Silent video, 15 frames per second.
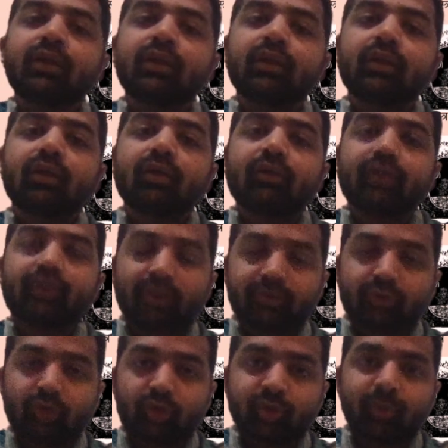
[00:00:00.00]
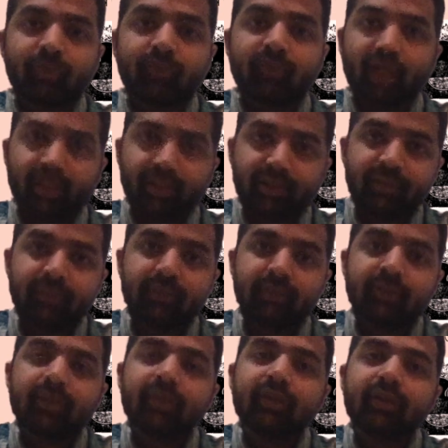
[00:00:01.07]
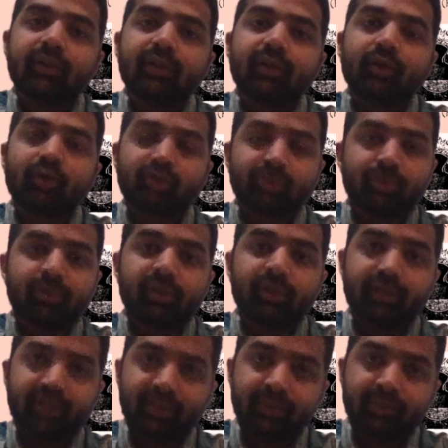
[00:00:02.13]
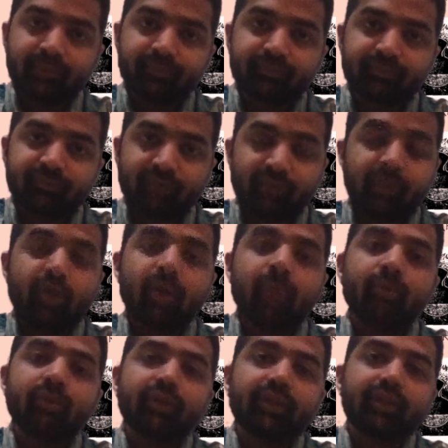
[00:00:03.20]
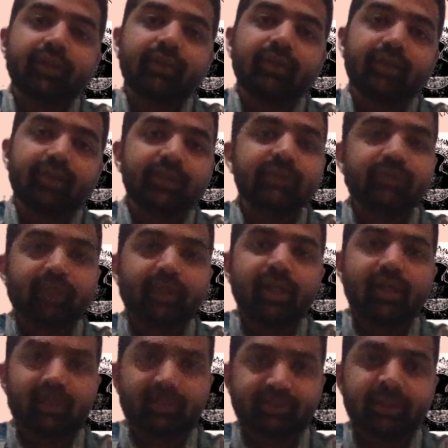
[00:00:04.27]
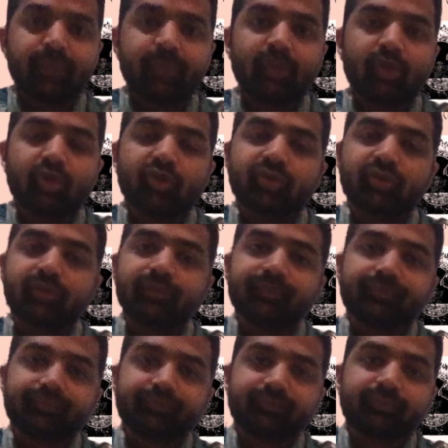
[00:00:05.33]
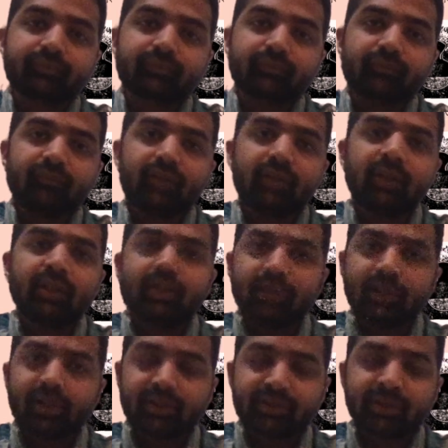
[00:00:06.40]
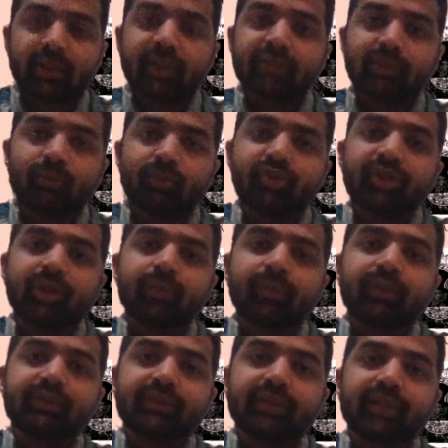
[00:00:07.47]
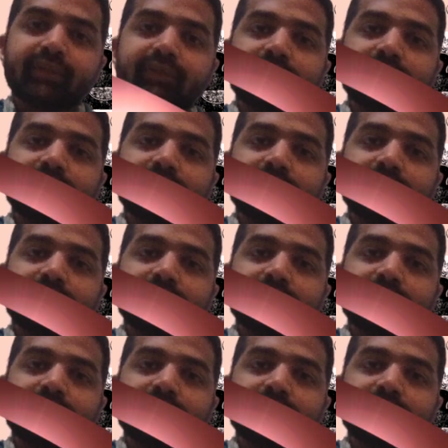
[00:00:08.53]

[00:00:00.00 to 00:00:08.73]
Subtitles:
Now it just talks about the iron, talks about the tin. When we talk about the tin is very interesting because in Rasaratna samucchyam it says